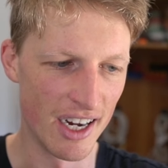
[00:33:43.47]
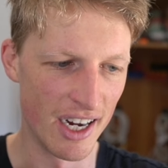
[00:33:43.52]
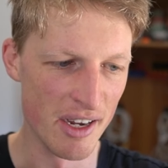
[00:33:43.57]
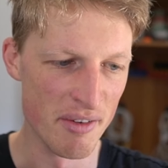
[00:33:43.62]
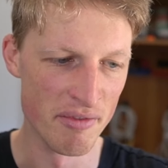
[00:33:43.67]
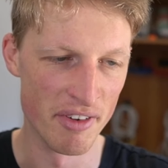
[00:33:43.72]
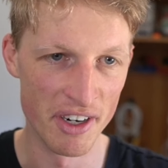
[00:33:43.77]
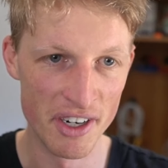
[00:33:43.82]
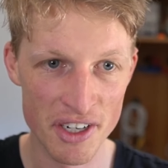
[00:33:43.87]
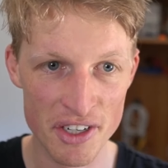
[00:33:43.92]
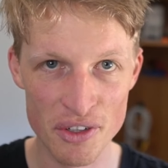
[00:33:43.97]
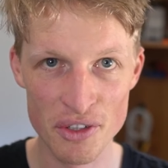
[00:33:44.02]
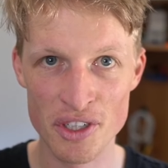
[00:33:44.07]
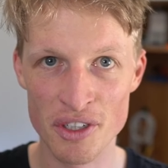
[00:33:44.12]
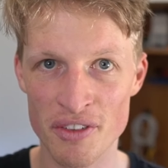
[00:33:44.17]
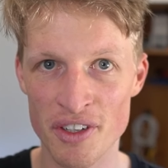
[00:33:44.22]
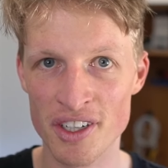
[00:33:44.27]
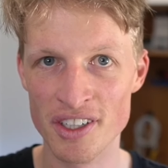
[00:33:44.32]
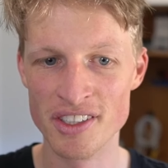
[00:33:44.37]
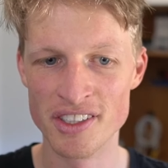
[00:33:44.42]
I'm very new
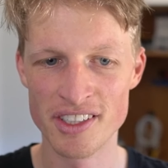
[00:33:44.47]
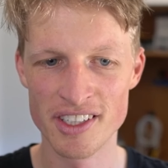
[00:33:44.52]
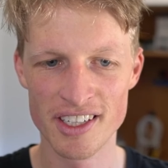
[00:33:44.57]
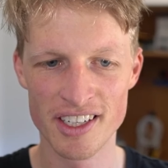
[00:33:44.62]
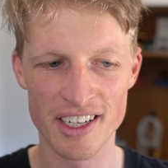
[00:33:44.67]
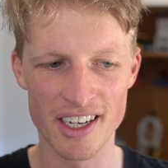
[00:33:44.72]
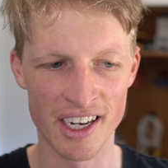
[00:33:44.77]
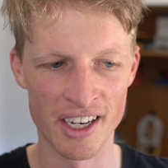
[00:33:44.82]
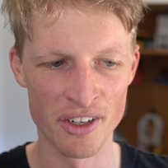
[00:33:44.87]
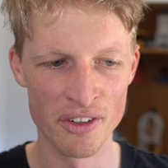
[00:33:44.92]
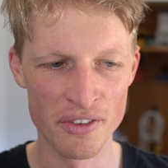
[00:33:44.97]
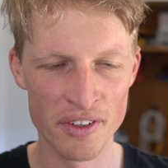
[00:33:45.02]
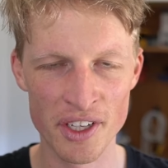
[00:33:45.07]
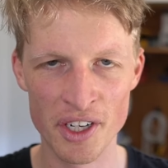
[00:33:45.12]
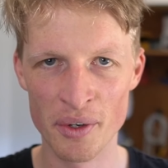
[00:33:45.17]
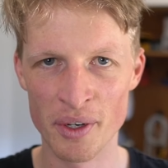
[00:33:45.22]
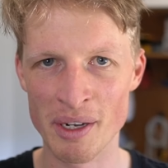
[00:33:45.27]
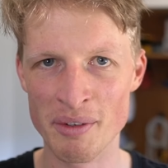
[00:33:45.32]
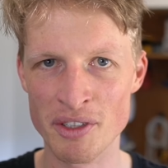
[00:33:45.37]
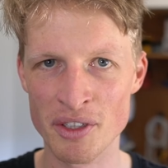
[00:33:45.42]
to ROS. I don't
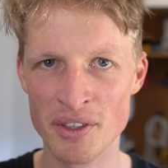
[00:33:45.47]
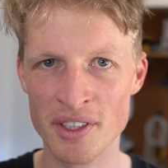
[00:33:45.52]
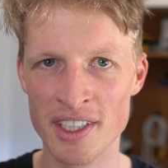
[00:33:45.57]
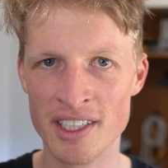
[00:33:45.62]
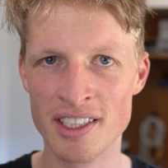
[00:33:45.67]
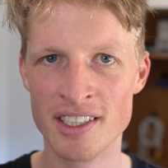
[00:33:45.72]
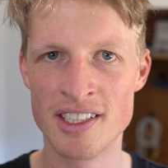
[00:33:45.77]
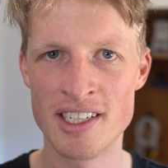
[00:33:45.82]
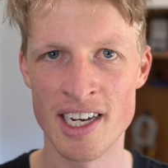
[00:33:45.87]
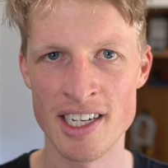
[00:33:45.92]
really know what I'm doing.